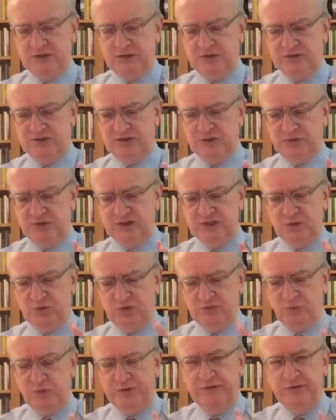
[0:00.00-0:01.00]
to the sort of
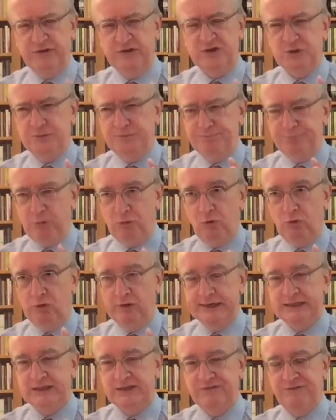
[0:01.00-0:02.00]
one of those
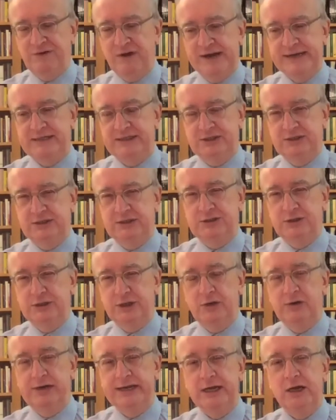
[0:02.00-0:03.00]
appalling devices that
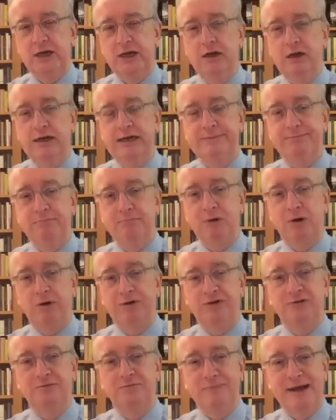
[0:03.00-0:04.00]
only early
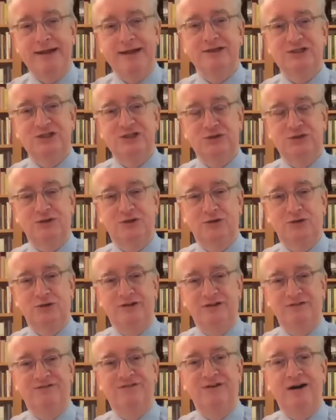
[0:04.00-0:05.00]
modern medicine could
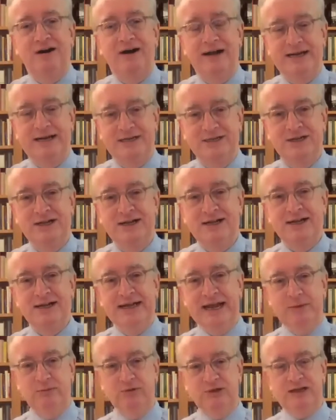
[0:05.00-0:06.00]
devise.
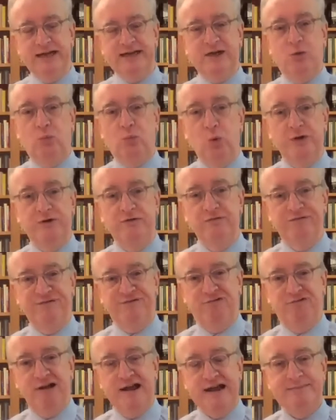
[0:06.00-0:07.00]
It was like a wooden
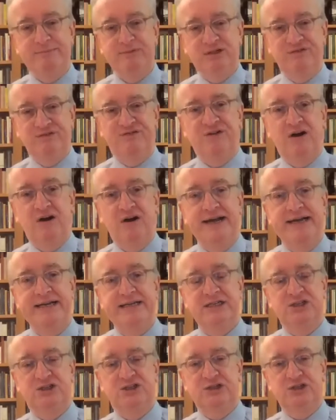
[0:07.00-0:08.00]
frame
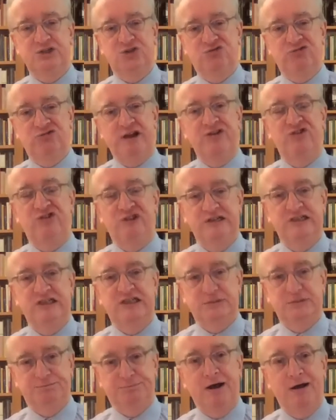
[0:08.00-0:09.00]
devised to stretch his
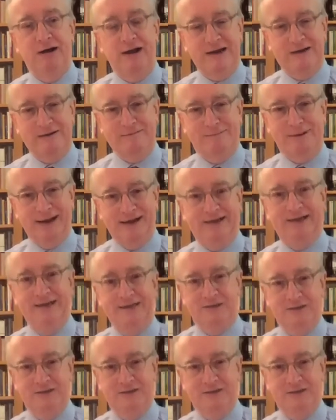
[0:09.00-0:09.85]
spine back into